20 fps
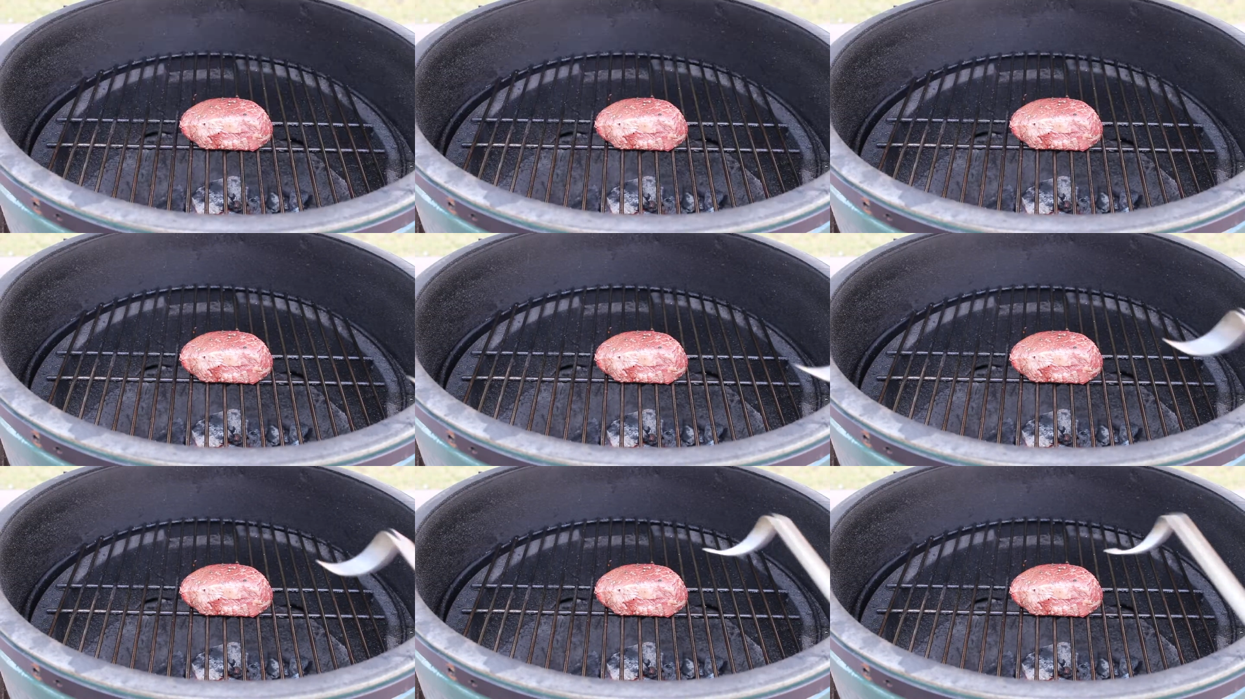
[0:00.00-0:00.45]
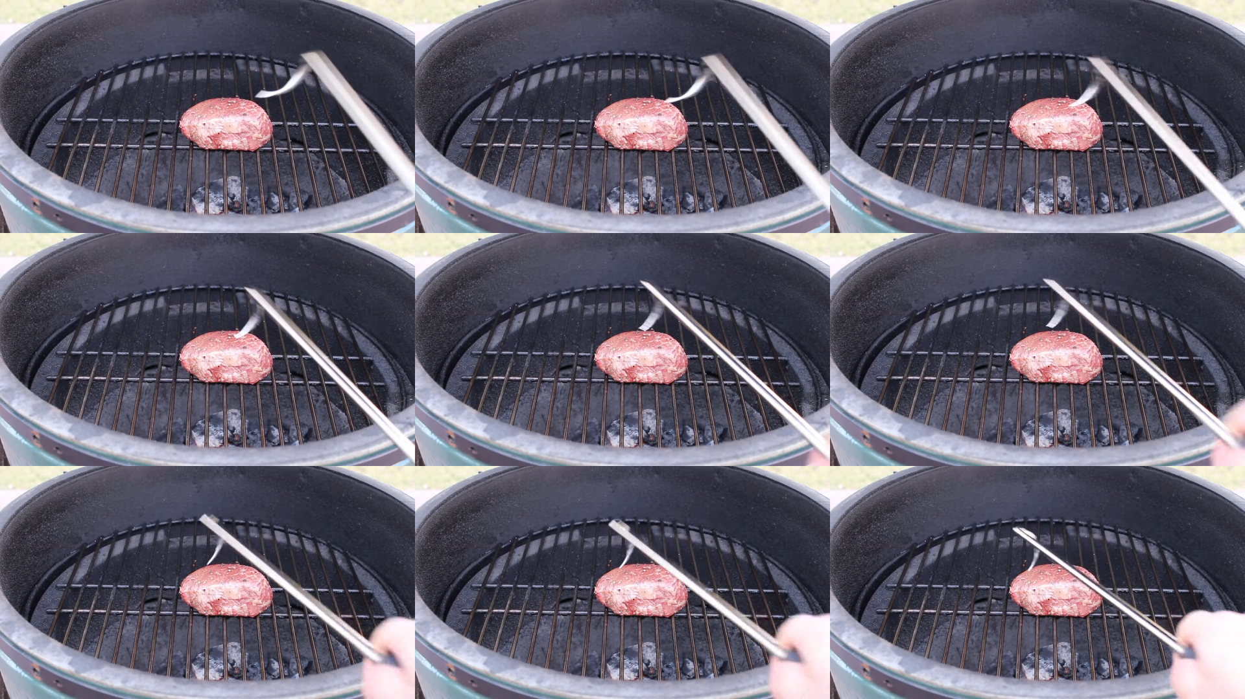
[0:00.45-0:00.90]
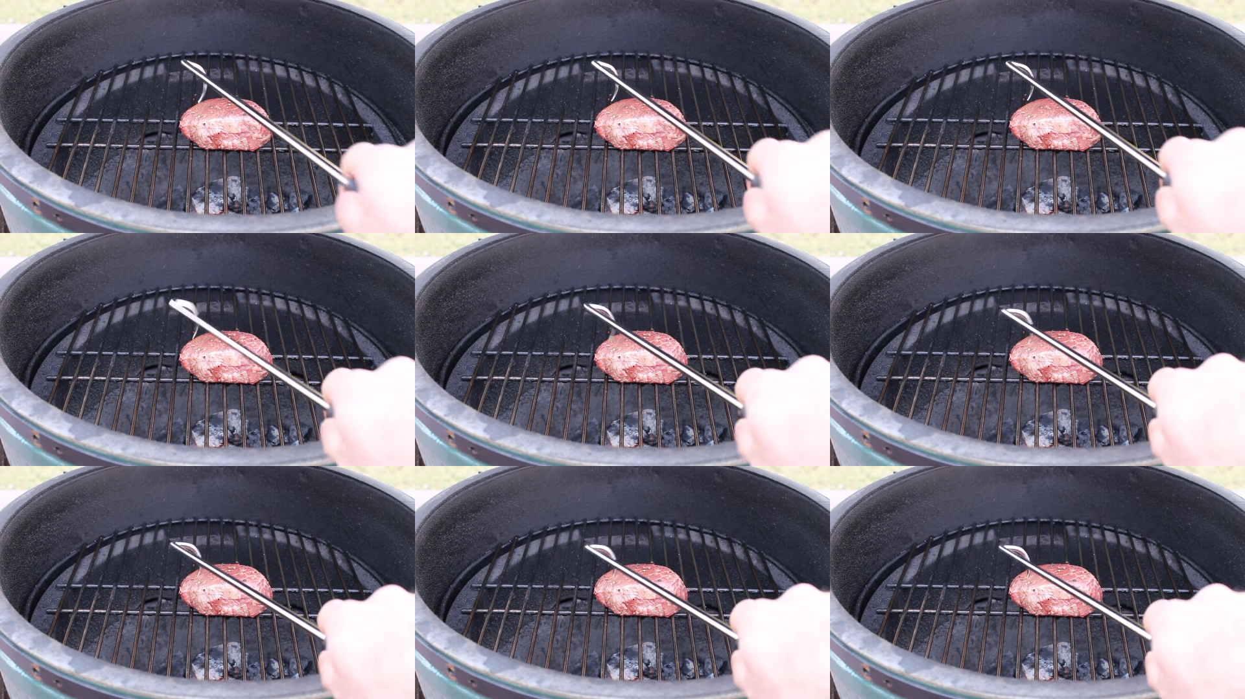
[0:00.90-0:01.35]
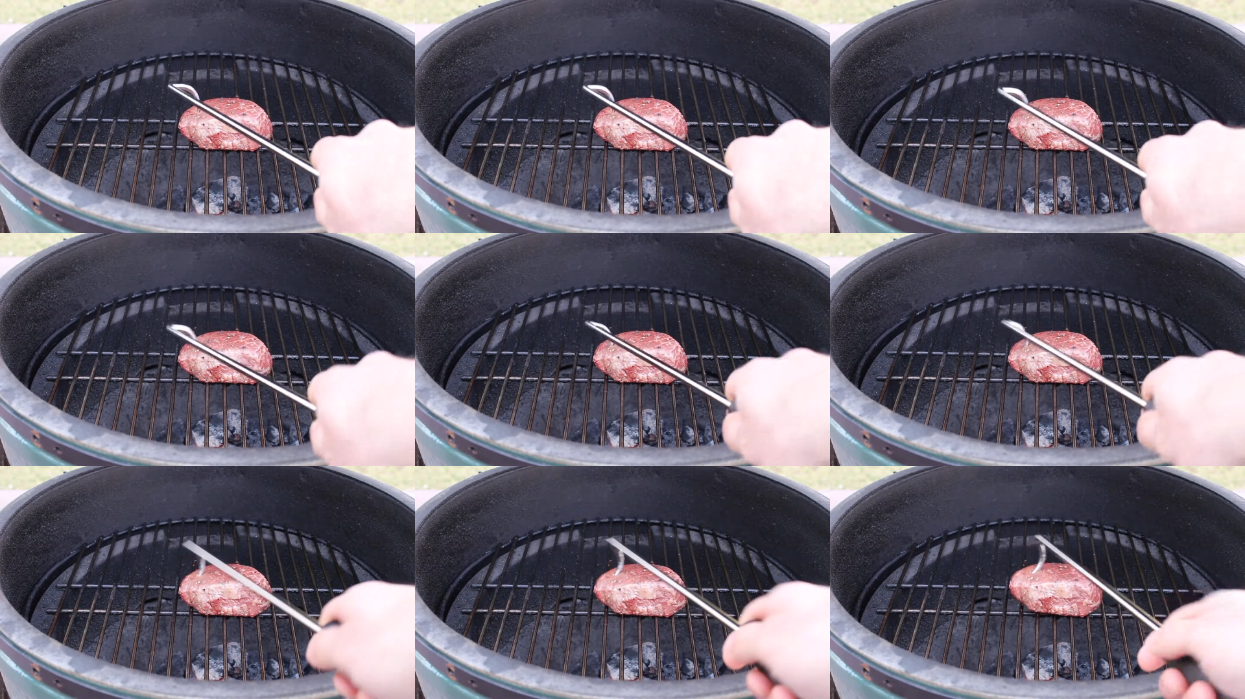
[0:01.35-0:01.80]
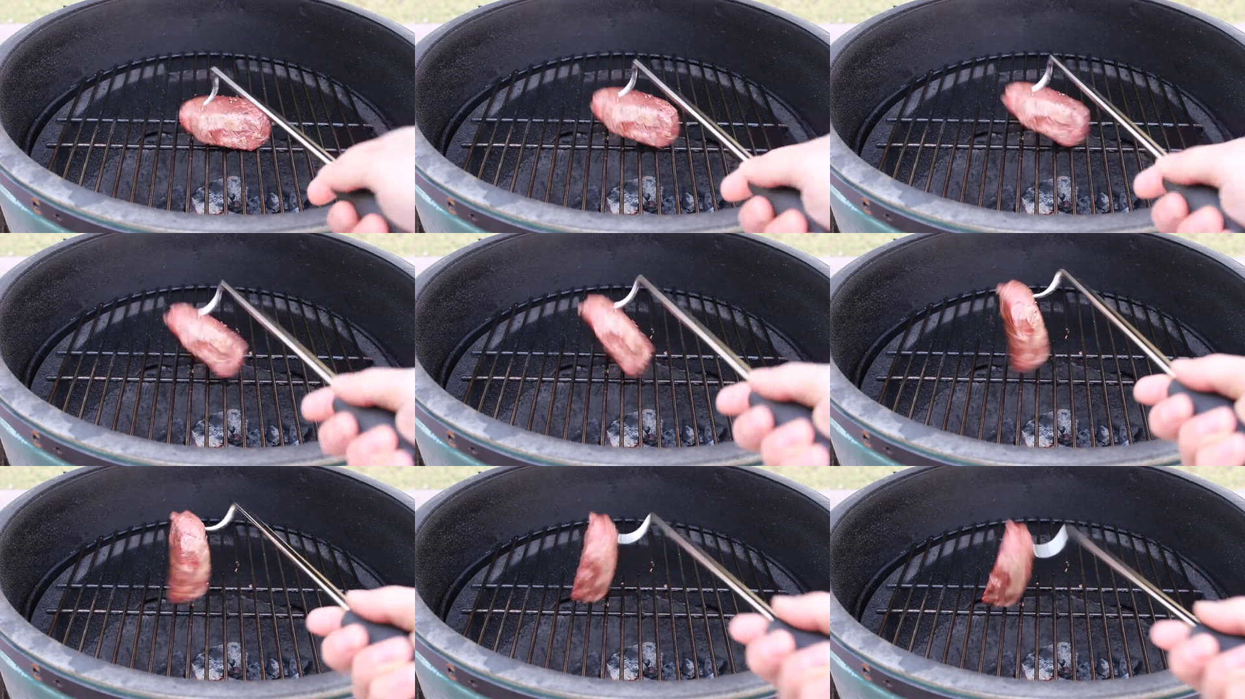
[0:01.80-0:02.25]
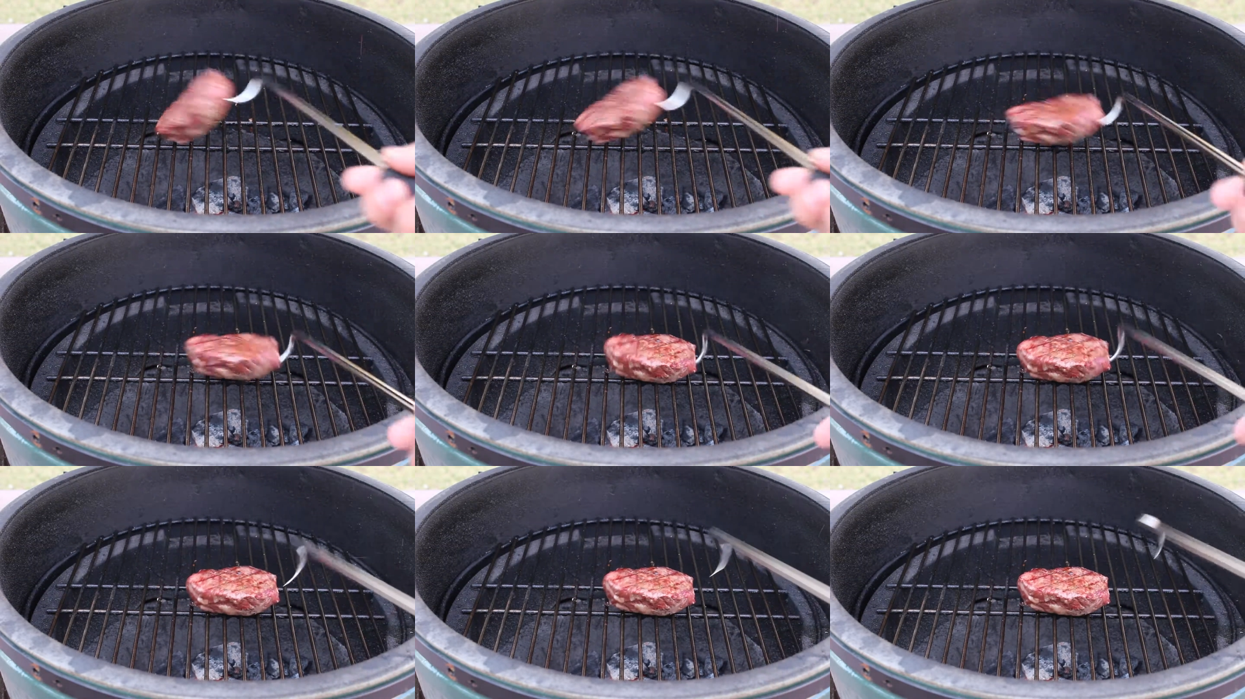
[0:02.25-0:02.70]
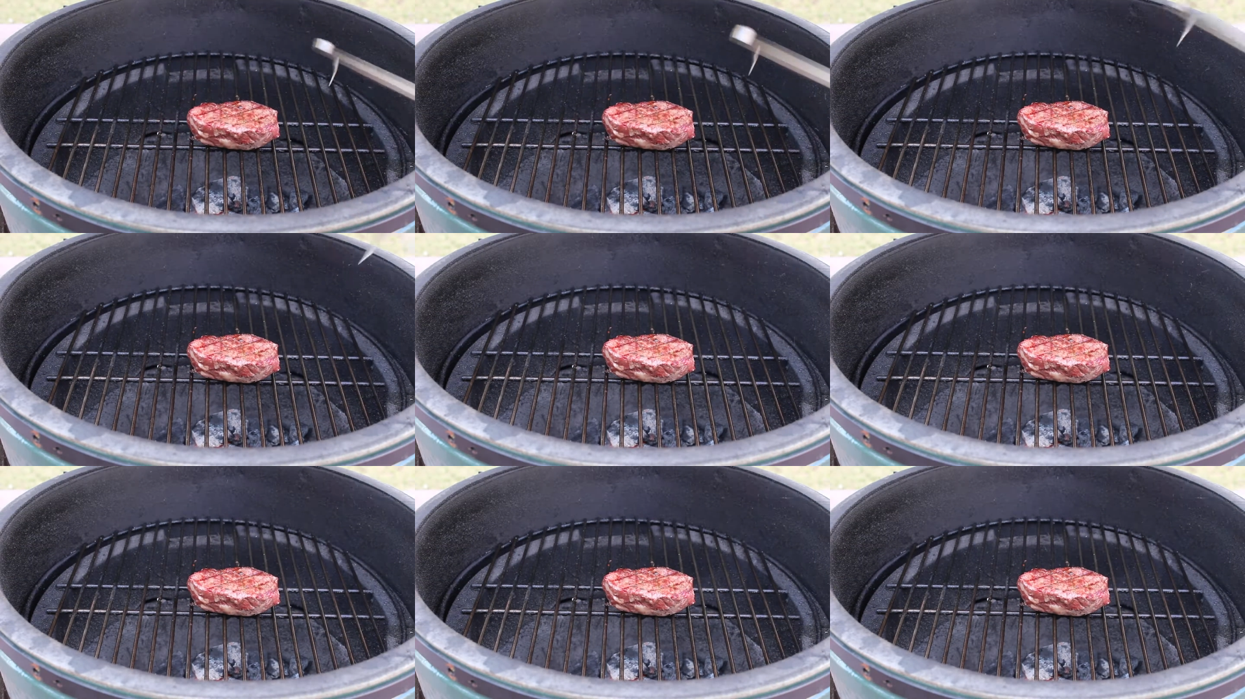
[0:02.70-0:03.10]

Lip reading: Nobody's mouth can be seen.